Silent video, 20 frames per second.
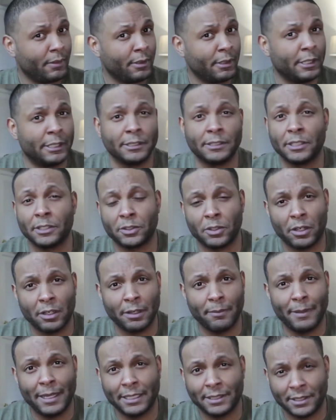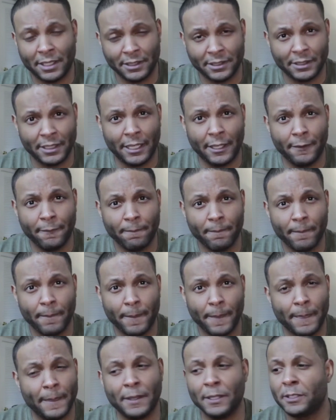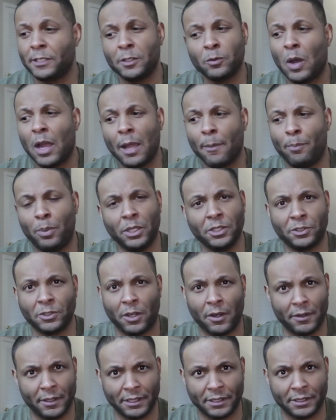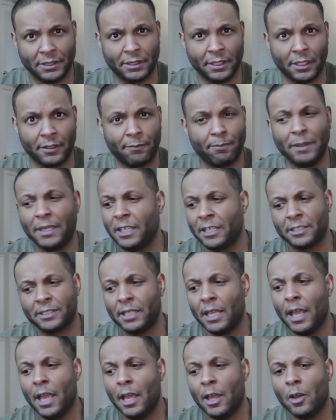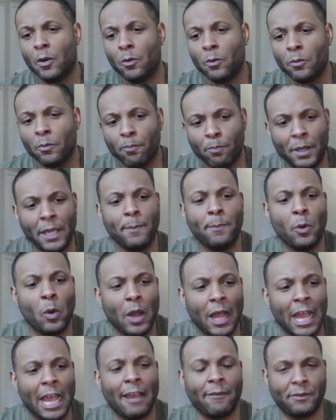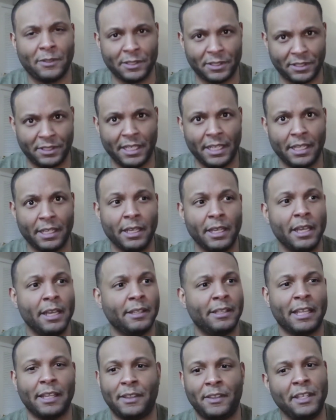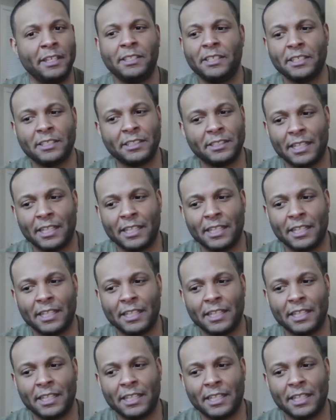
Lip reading: Is this starting to make sense now? And this is why I push all this stuff, because people have to see that this is